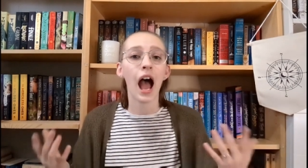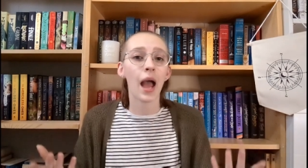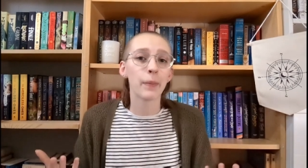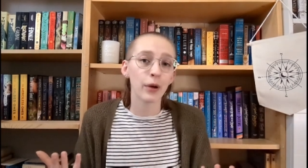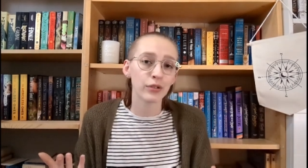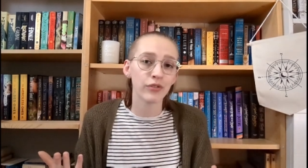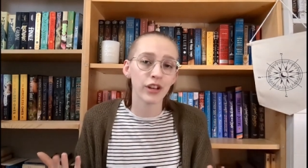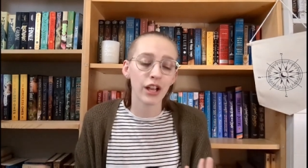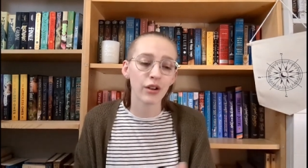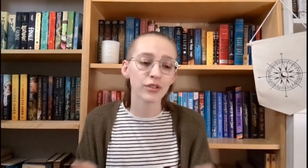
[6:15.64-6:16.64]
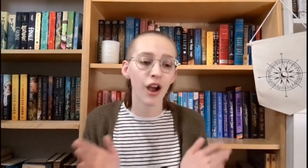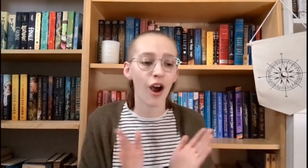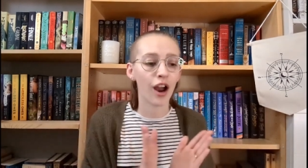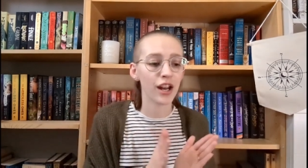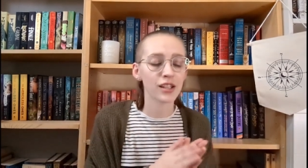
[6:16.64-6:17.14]
I post videos
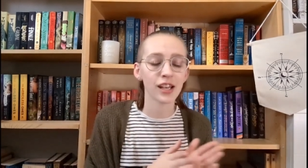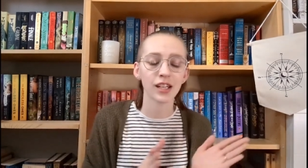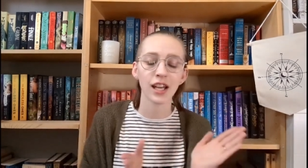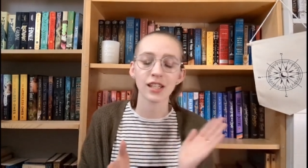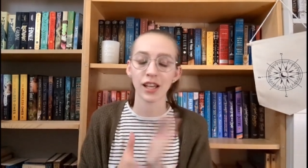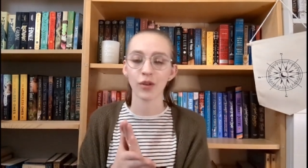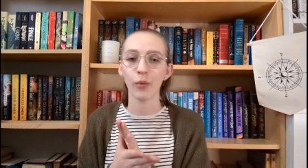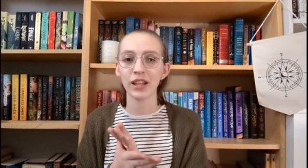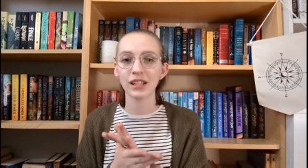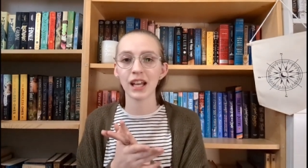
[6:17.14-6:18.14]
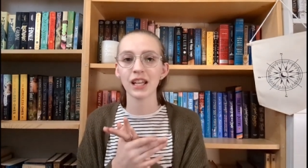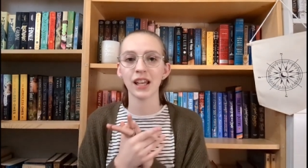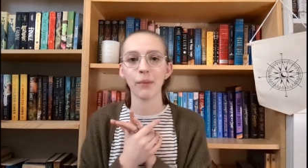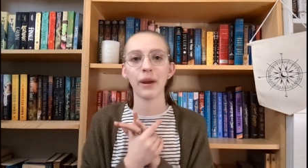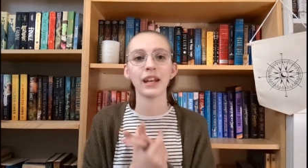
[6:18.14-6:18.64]
on Sundays and Wednesdays,
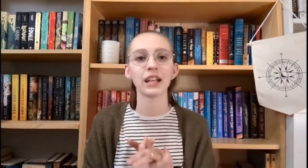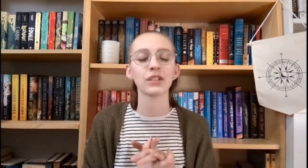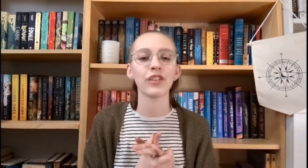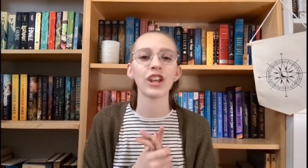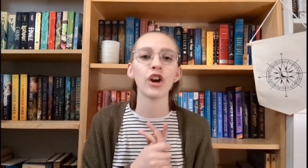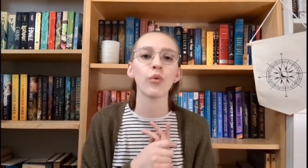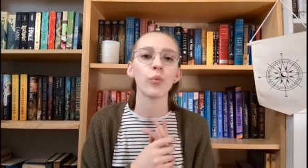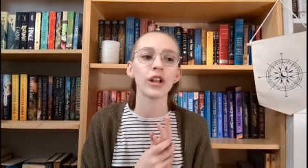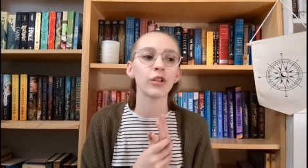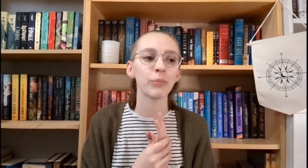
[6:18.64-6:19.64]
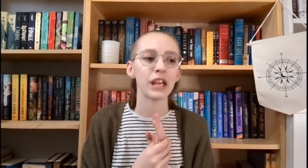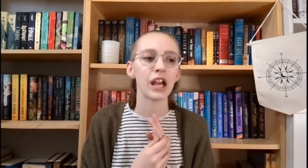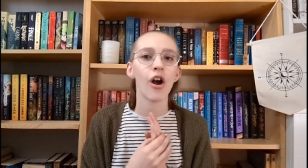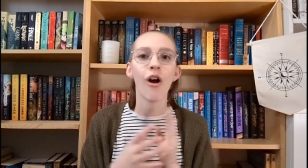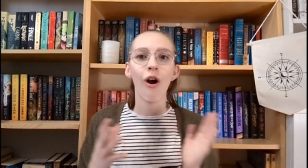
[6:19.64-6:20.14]
and my next video will
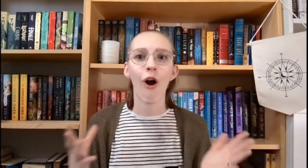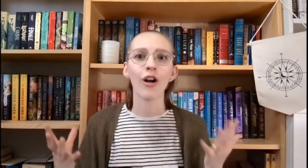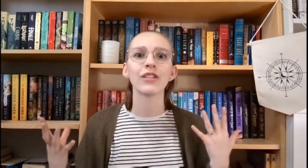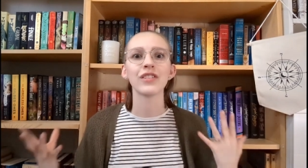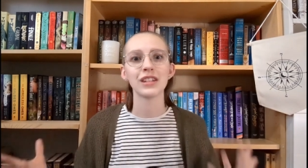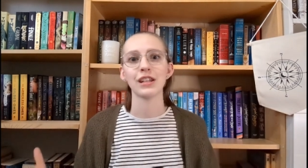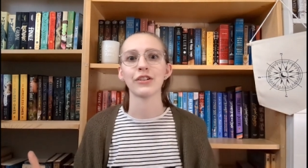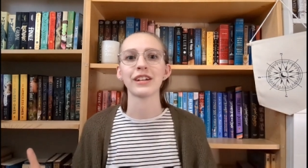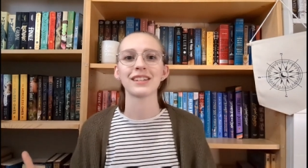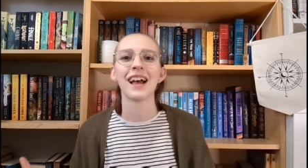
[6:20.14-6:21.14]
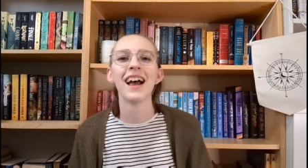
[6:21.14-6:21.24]
be all of the series